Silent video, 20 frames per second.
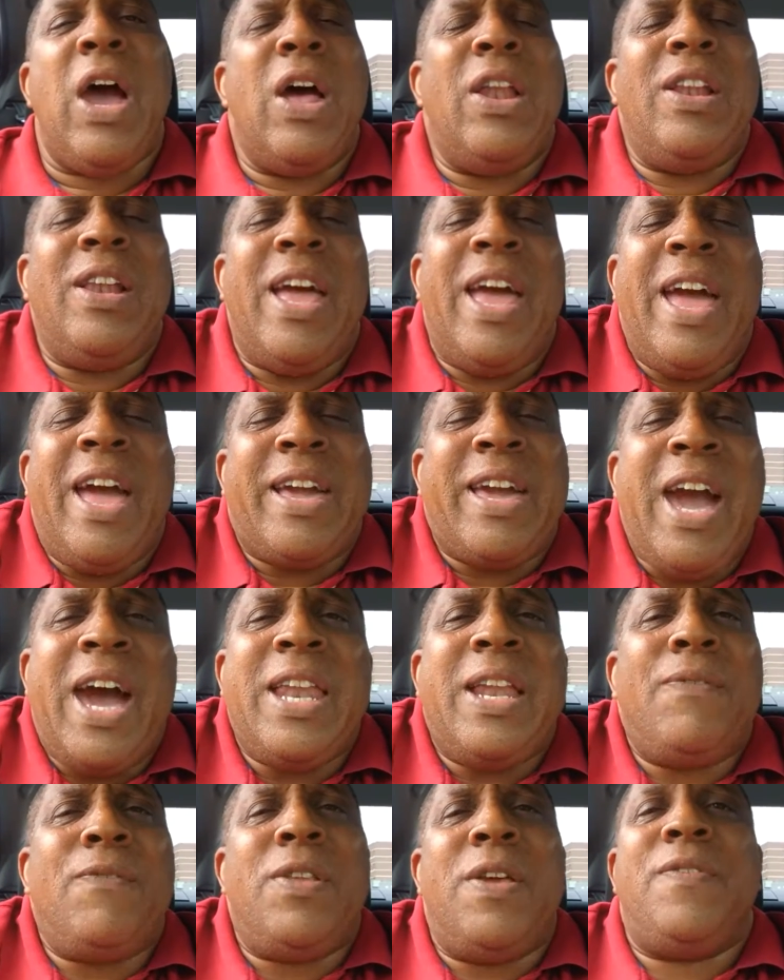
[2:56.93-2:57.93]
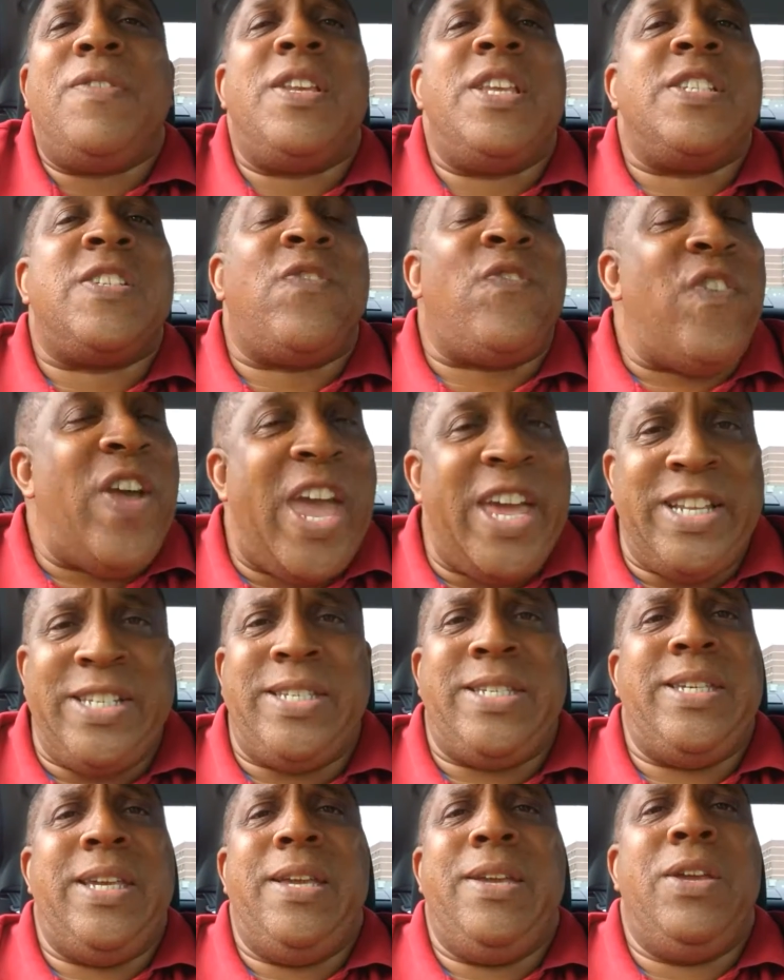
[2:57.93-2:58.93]
they're kind of living this
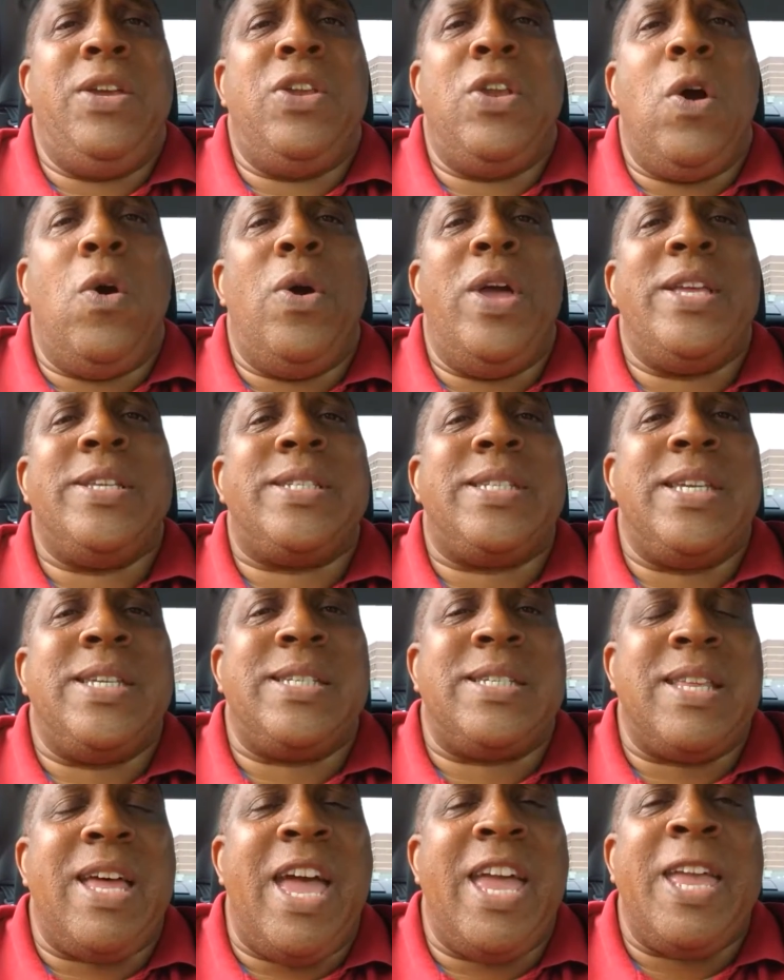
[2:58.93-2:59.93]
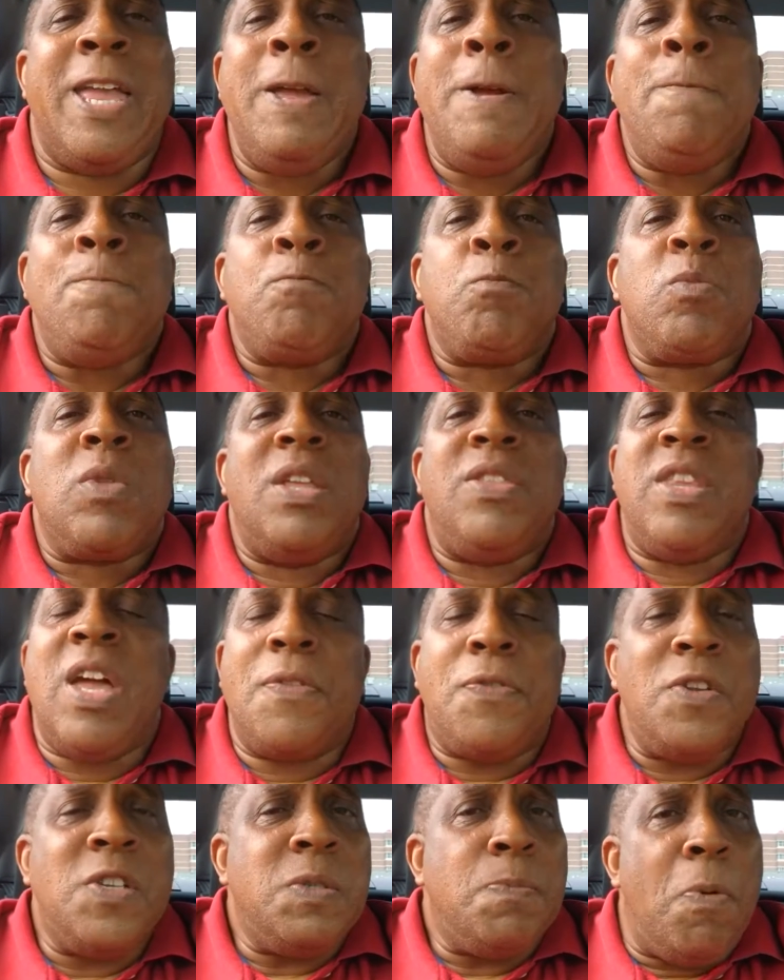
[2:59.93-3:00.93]
fantasy. You know, it's like
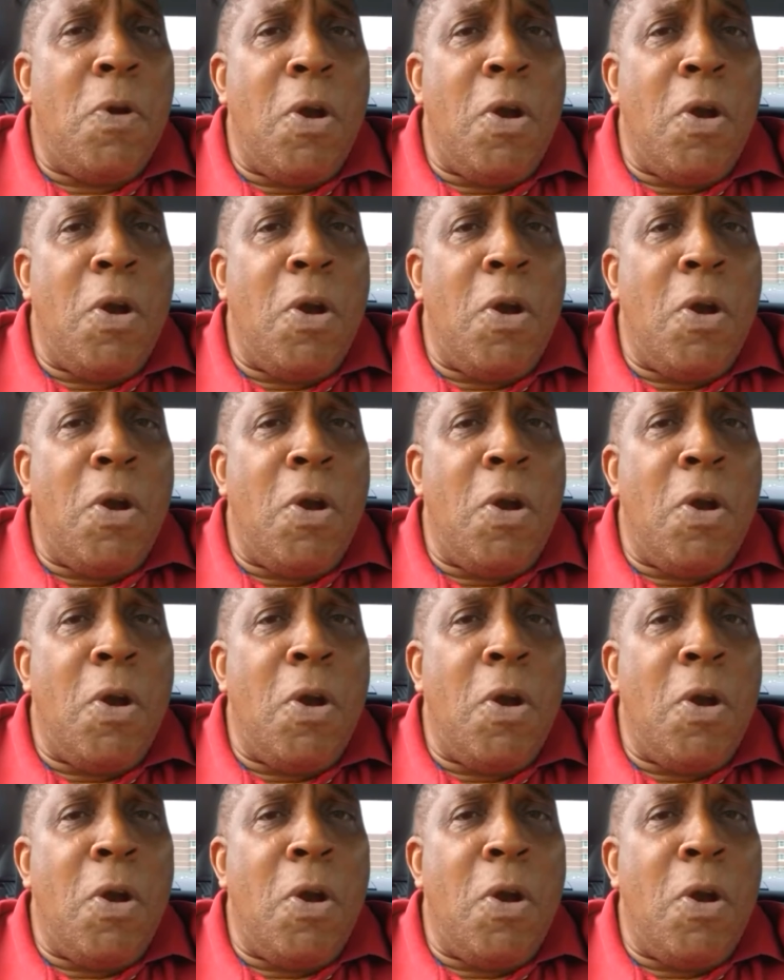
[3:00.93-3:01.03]
nothing's